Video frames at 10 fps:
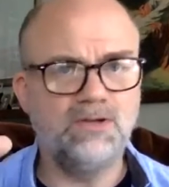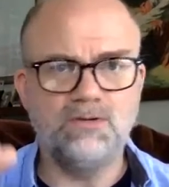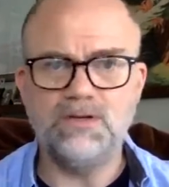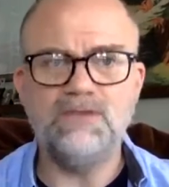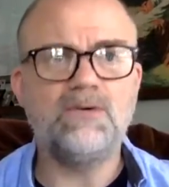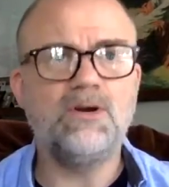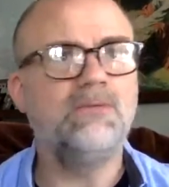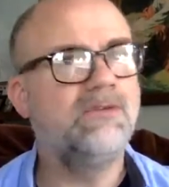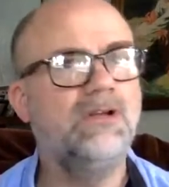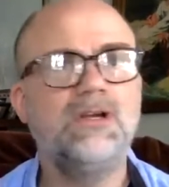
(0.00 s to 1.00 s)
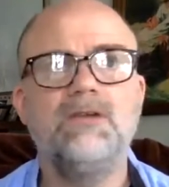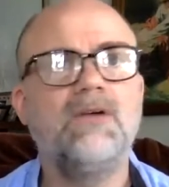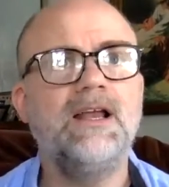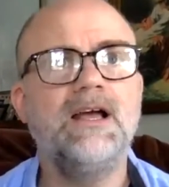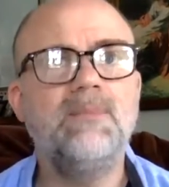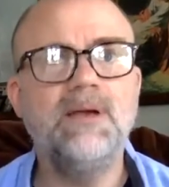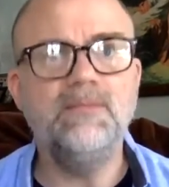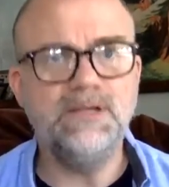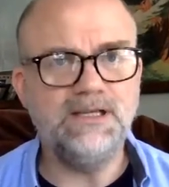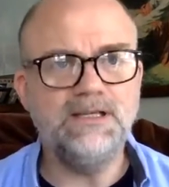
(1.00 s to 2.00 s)
green frog. It was looking right up
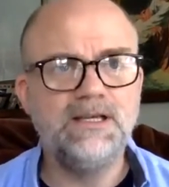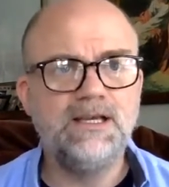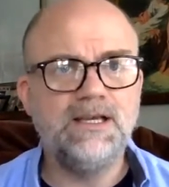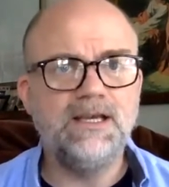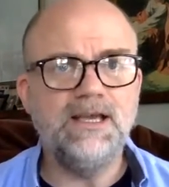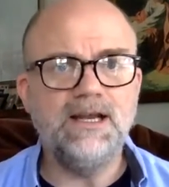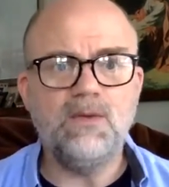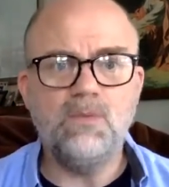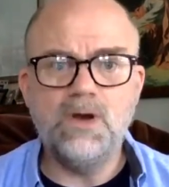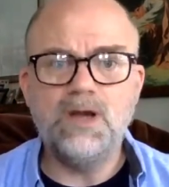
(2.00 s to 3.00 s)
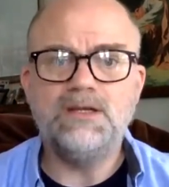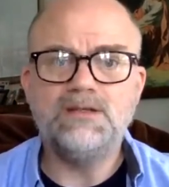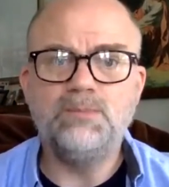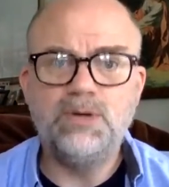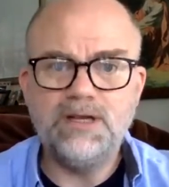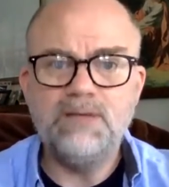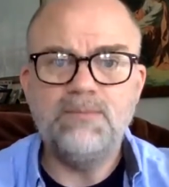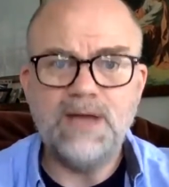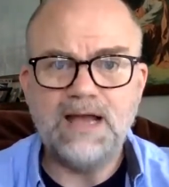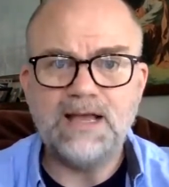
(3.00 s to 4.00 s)
at me. And I wanted to put him
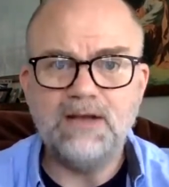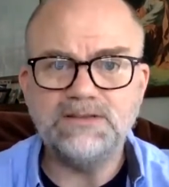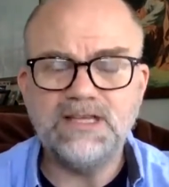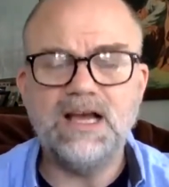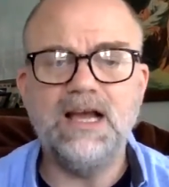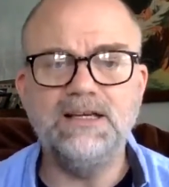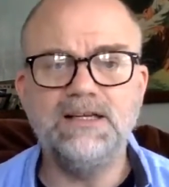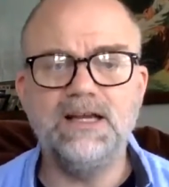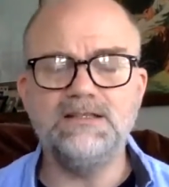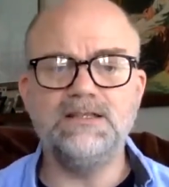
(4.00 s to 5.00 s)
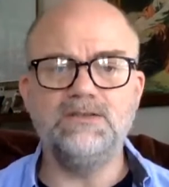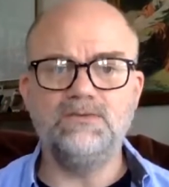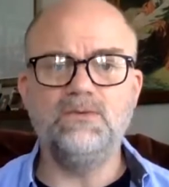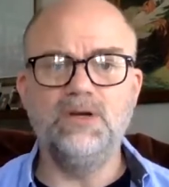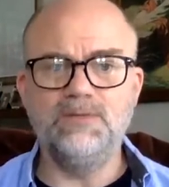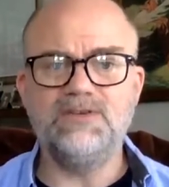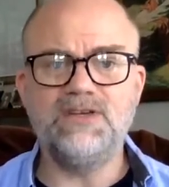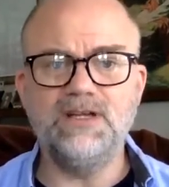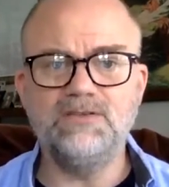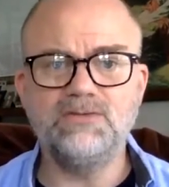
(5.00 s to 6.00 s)
back outside. I didn't want him to
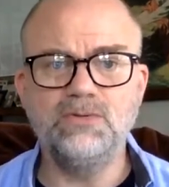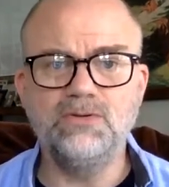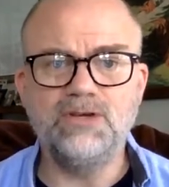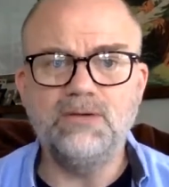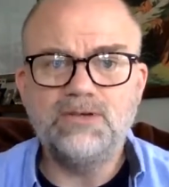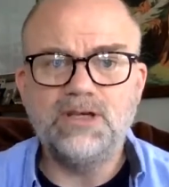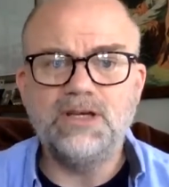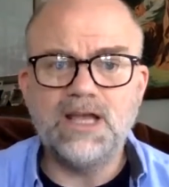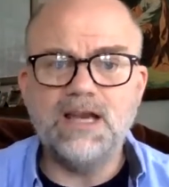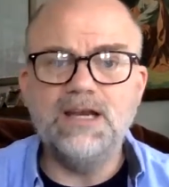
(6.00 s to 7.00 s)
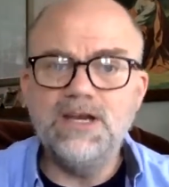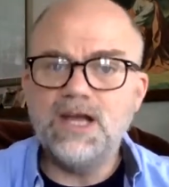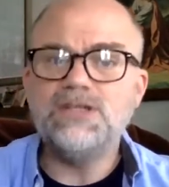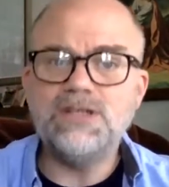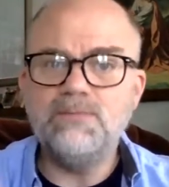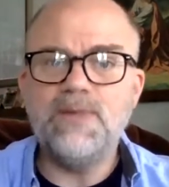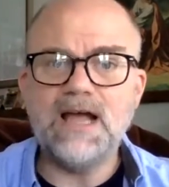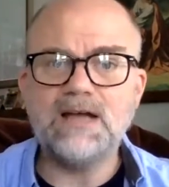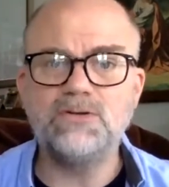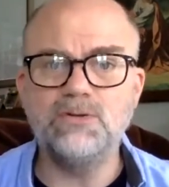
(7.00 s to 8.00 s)
stay in the school. So I was going to kind of nudge him
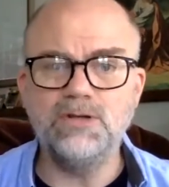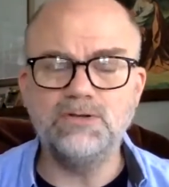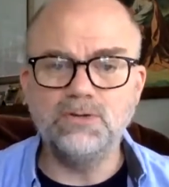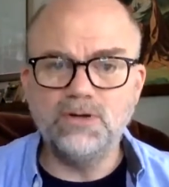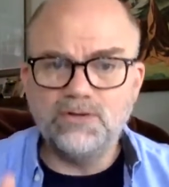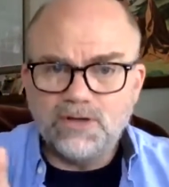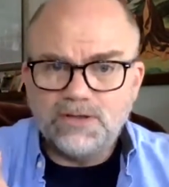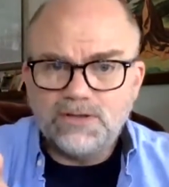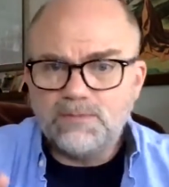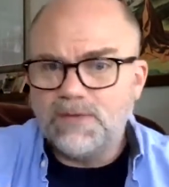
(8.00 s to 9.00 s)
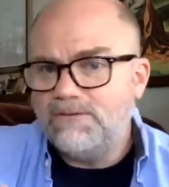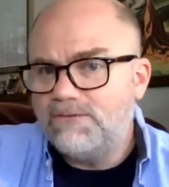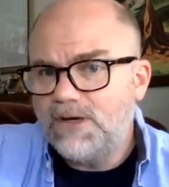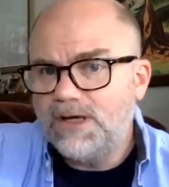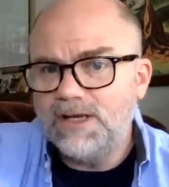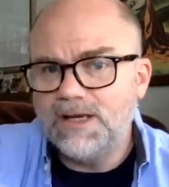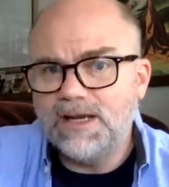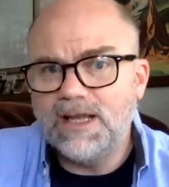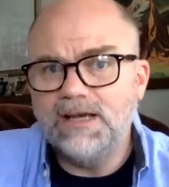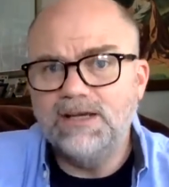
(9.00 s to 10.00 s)
back toward the door. So I took my foot and I
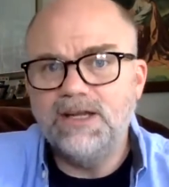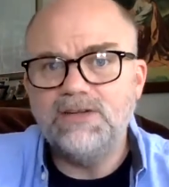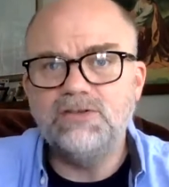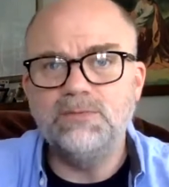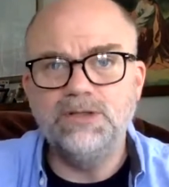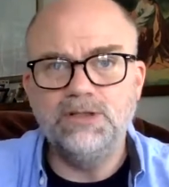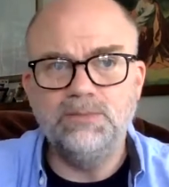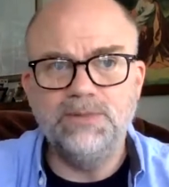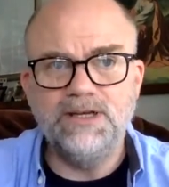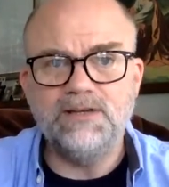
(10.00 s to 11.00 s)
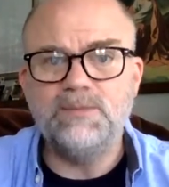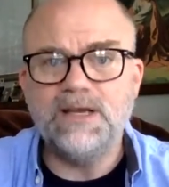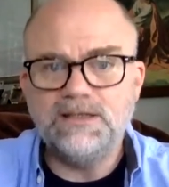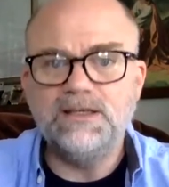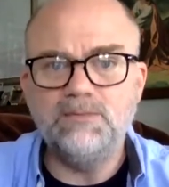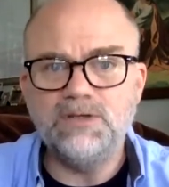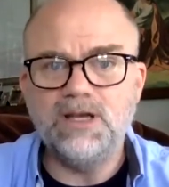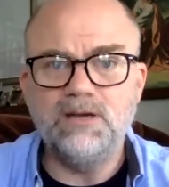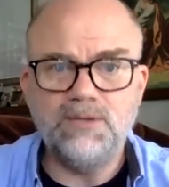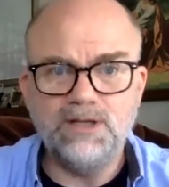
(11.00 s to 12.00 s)
kind of nudged him a little bit, expecting him to
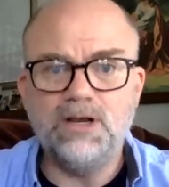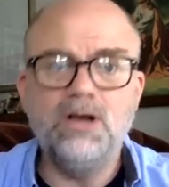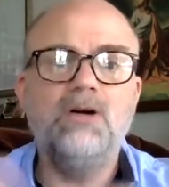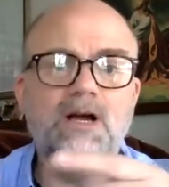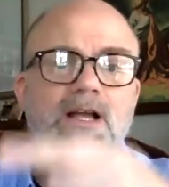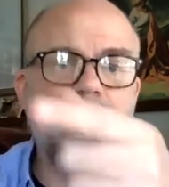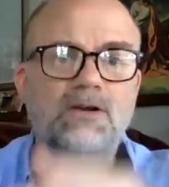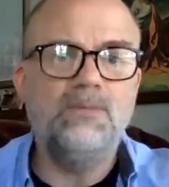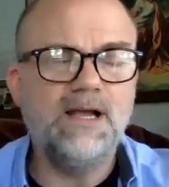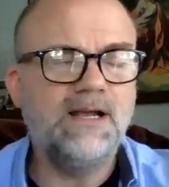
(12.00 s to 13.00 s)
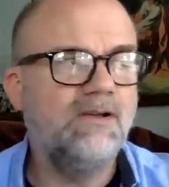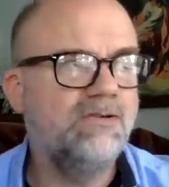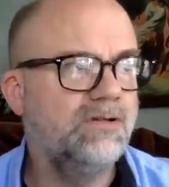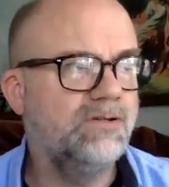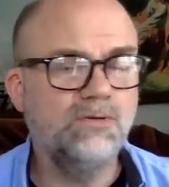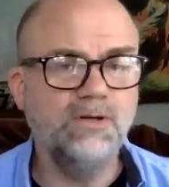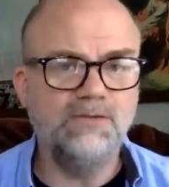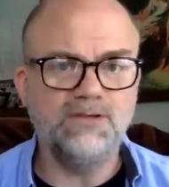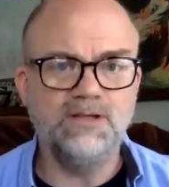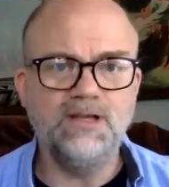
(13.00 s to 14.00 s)
kind of be like, oh, I got to go back out to the door. And I
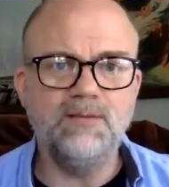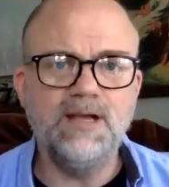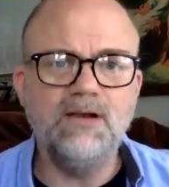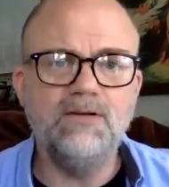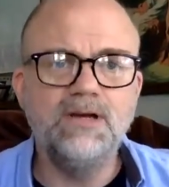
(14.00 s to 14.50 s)
was going to let him out.